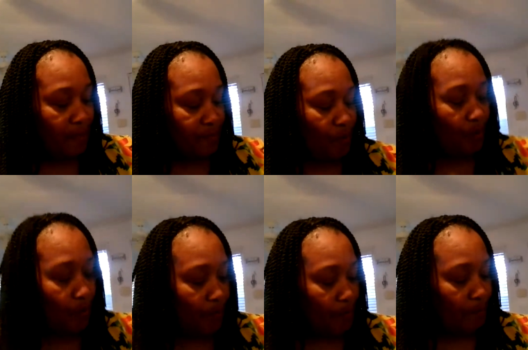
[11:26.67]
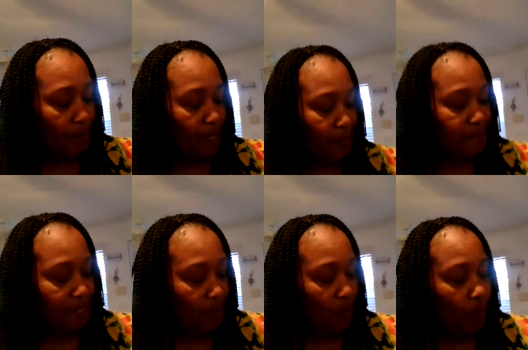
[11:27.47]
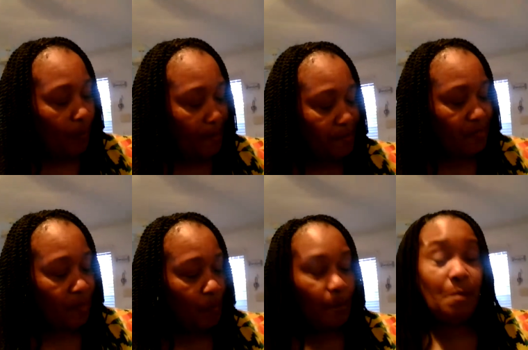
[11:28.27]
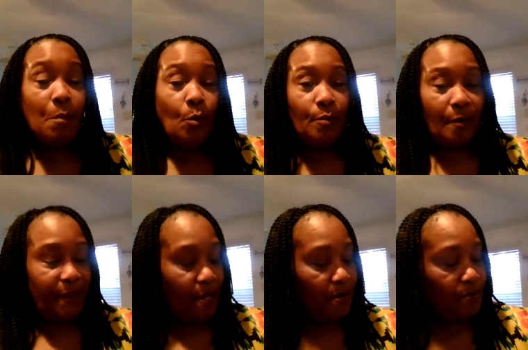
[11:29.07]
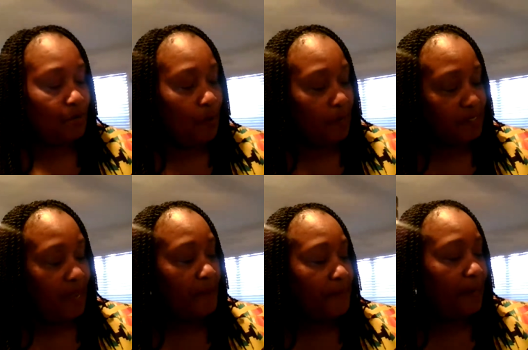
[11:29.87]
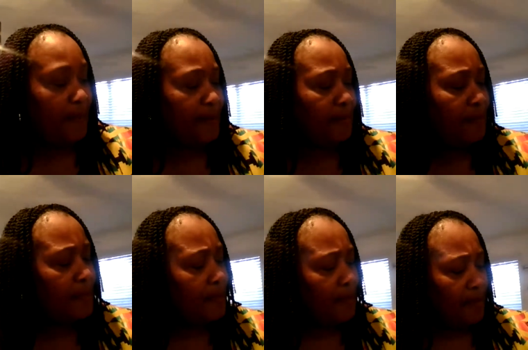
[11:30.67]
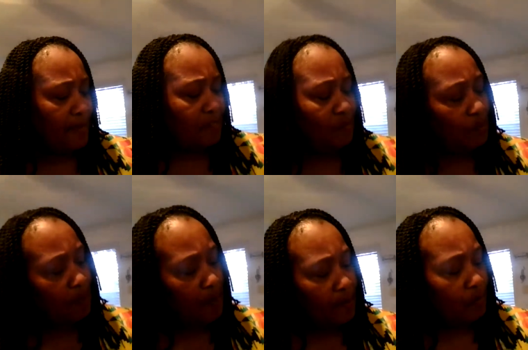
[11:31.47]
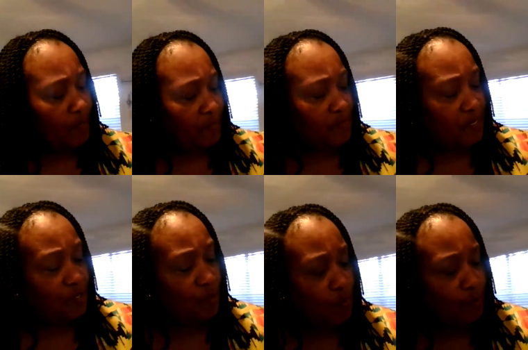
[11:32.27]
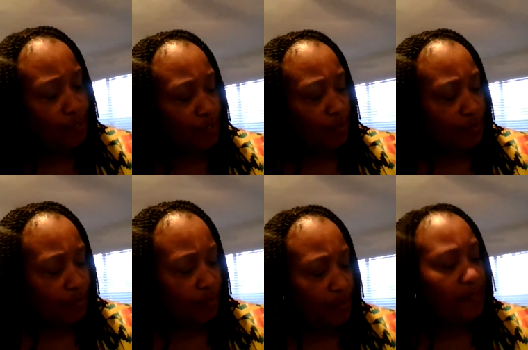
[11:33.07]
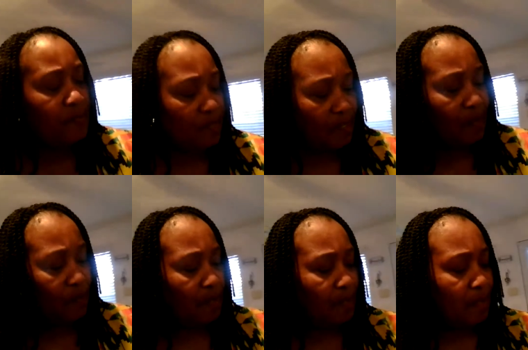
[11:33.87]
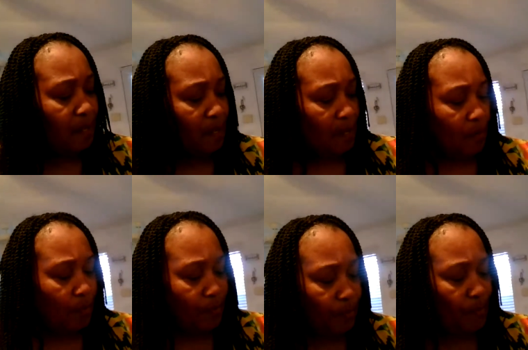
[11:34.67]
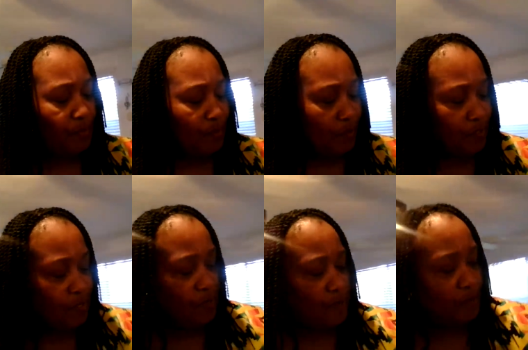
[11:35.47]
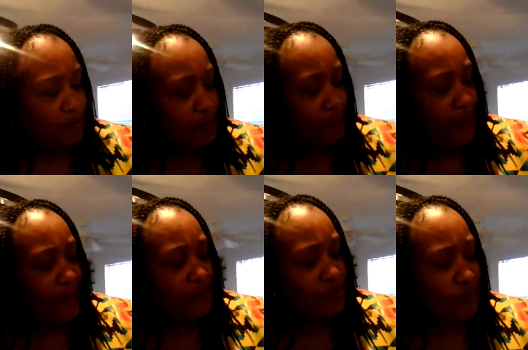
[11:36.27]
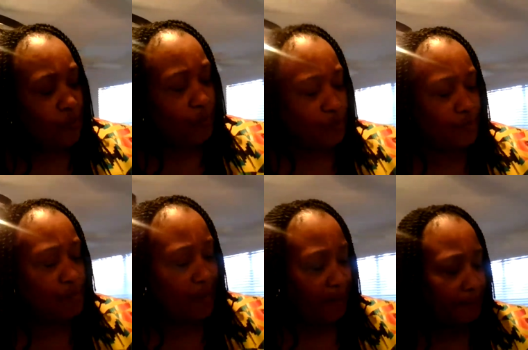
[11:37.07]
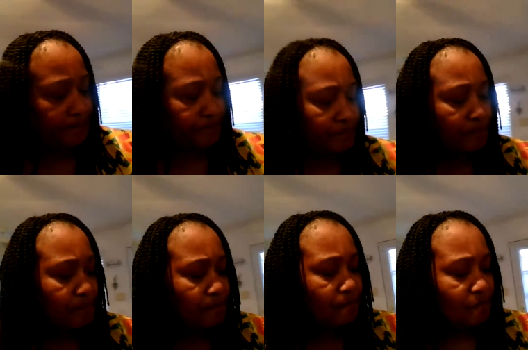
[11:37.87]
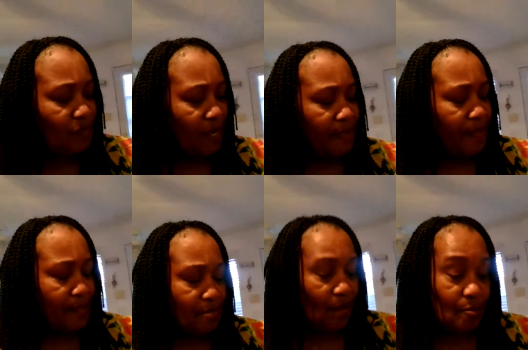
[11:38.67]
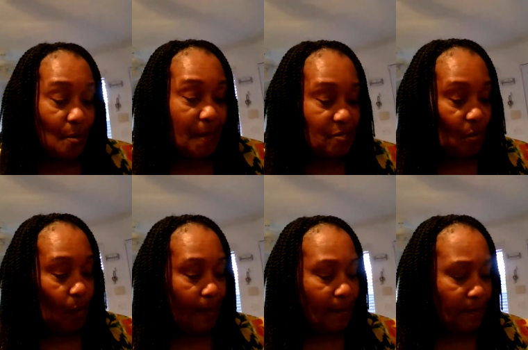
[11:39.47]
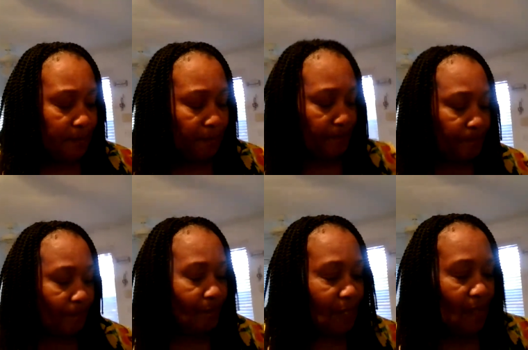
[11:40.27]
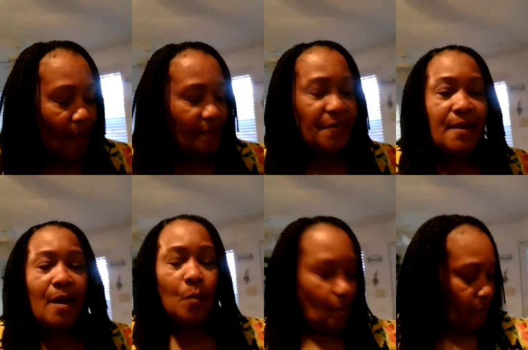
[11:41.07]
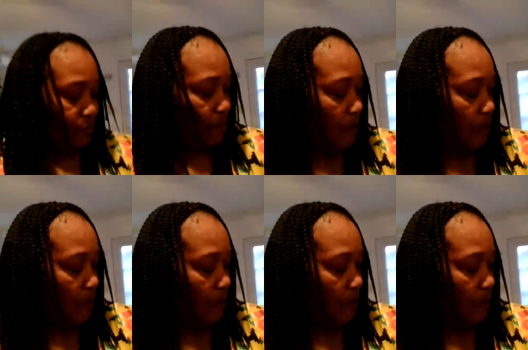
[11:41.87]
So my husband said, well, what is it? When we moved over here to South Carolina, he said, well, honey, what is it that you want to do? What is it? What's in your mind you want to do now? So I told him, I said, well, I think I want to